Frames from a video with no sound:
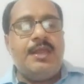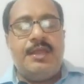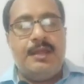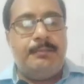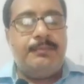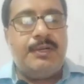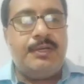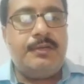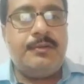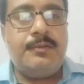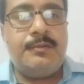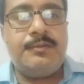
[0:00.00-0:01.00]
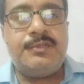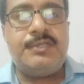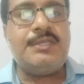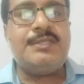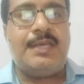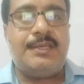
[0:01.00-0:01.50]
Number
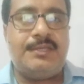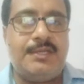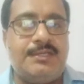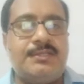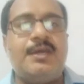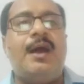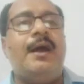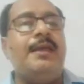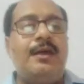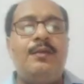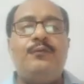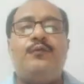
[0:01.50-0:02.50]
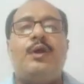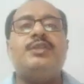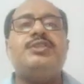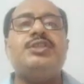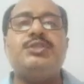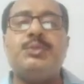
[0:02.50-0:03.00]
sixth sentence. Ayan
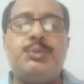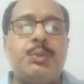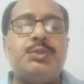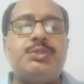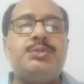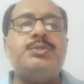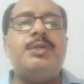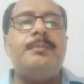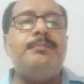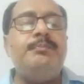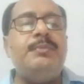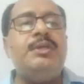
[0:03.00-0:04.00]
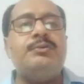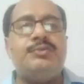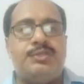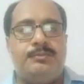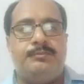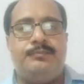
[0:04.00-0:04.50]
wanted to go to the
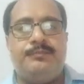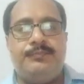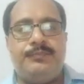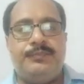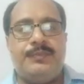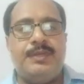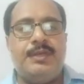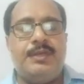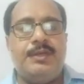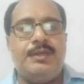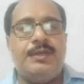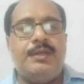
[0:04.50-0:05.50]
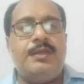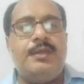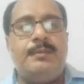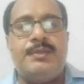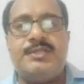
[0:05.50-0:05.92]
museum. Number